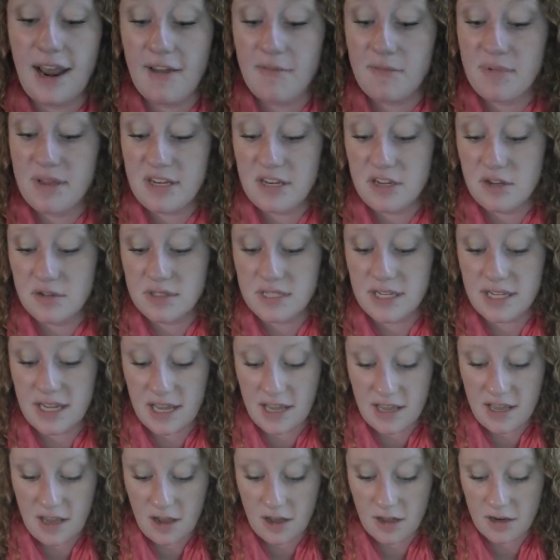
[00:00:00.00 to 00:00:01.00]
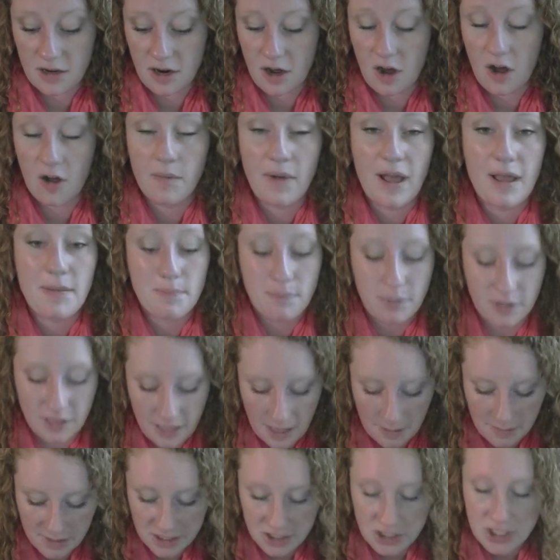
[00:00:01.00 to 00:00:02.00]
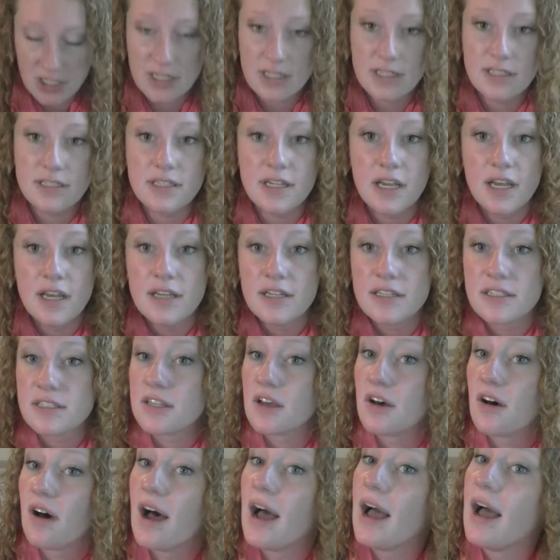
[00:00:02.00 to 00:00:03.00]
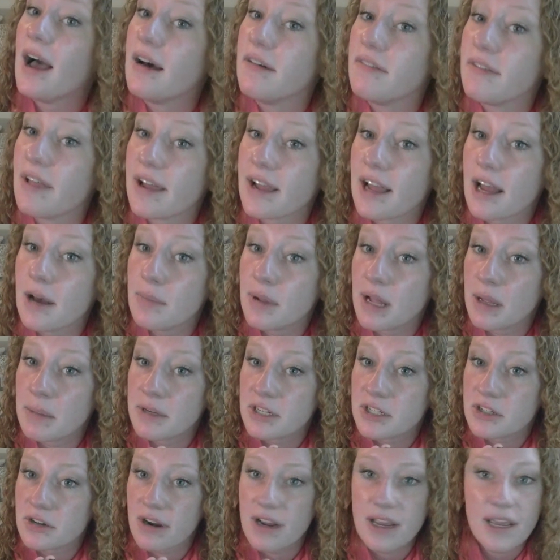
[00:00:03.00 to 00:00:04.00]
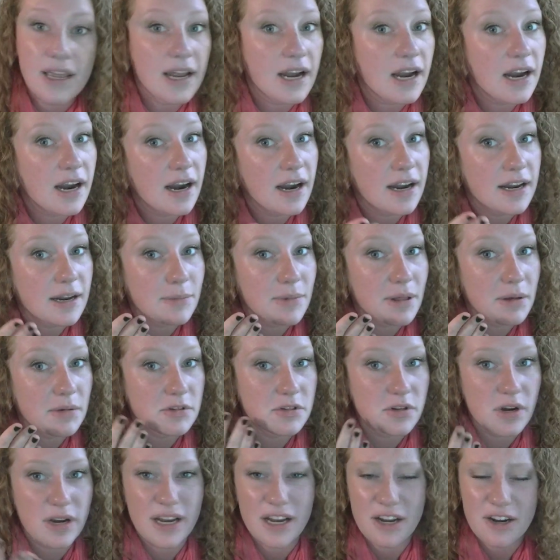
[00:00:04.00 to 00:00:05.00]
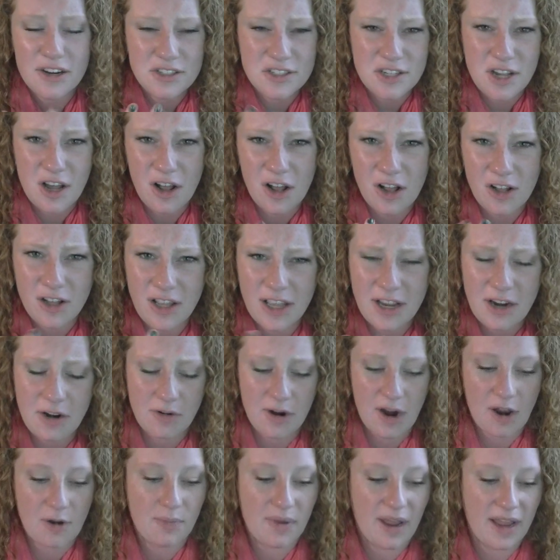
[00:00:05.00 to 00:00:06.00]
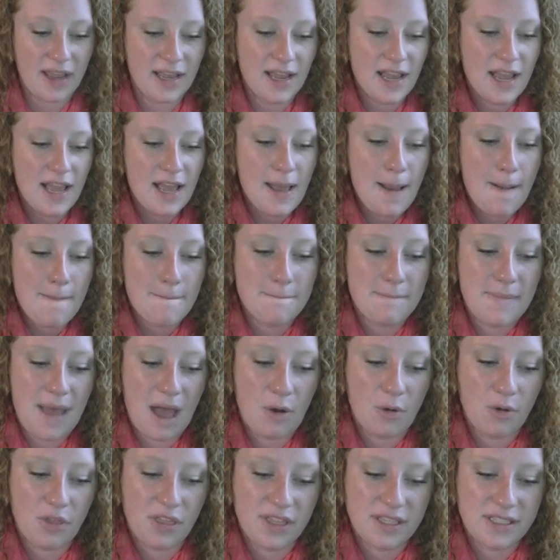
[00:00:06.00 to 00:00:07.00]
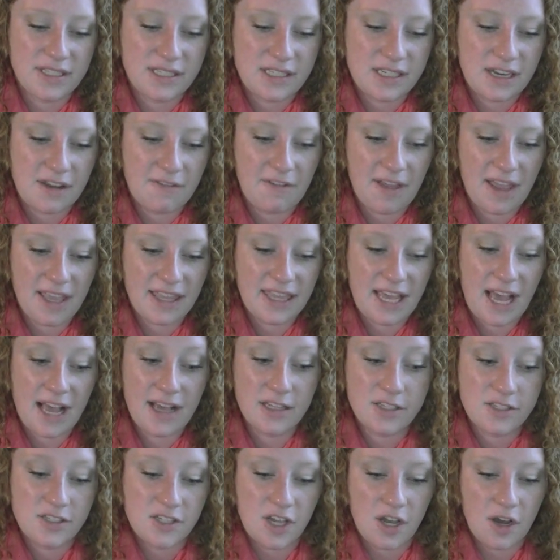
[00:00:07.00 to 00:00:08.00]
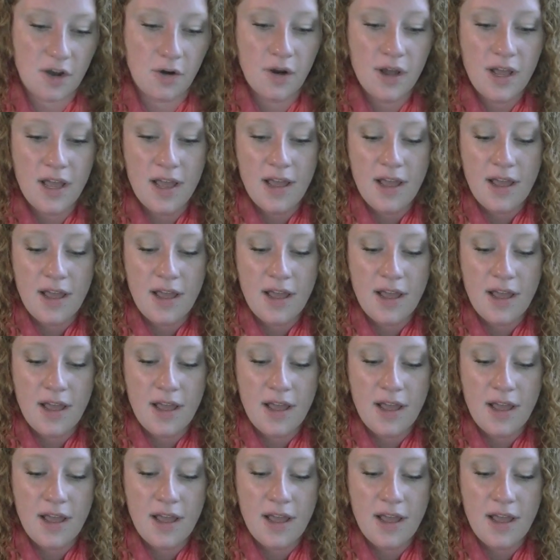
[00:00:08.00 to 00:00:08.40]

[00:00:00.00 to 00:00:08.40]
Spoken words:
I've been using it on all my blemishes. So I have like a blemish right here and a blemish right here. It's all like around my mouth and stuff like that. So